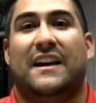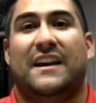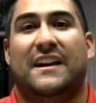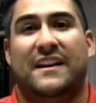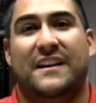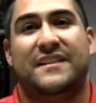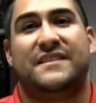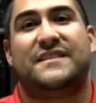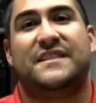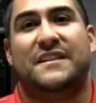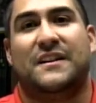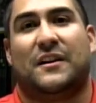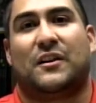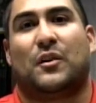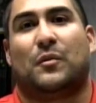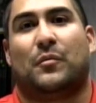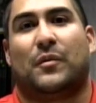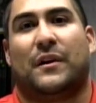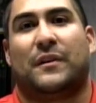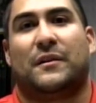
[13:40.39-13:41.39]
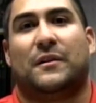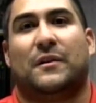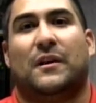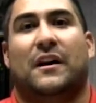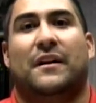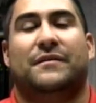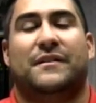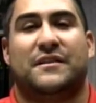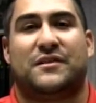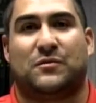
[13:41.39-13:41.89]
he's the younger brother
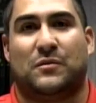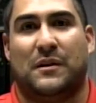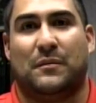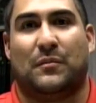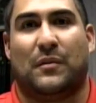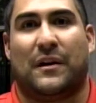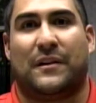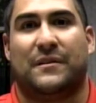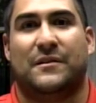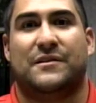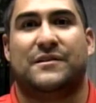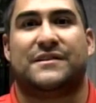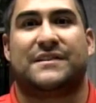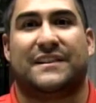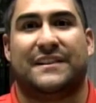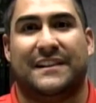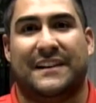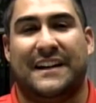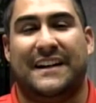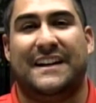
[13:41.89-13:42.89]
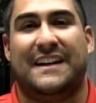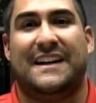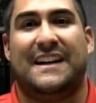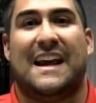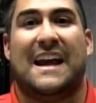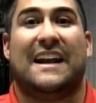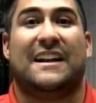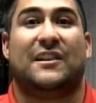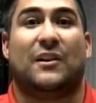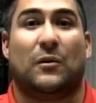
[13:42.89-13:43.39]
of the twin brothers Lenny
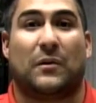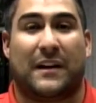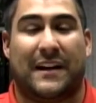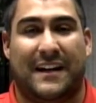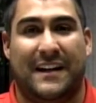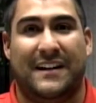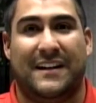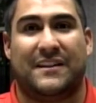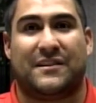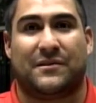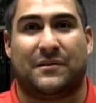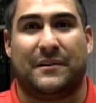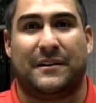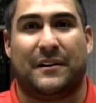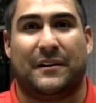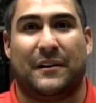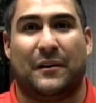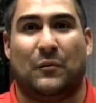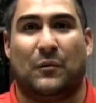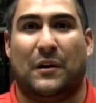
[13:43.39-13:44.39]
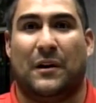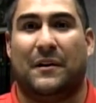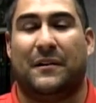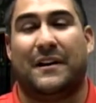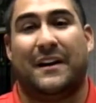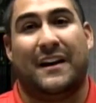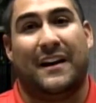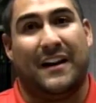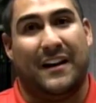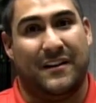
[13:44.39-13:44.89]
and Lokini Toyola. Well,
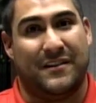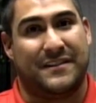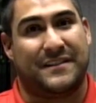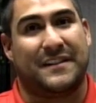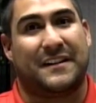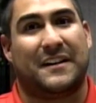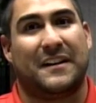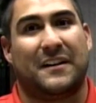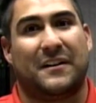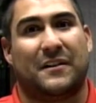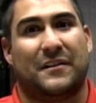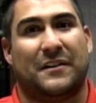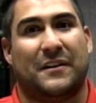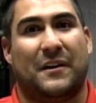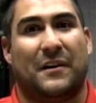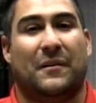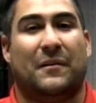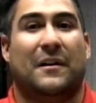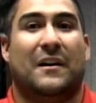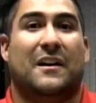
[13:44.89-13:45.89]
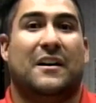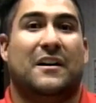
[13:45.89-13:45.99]
here's the kicker though.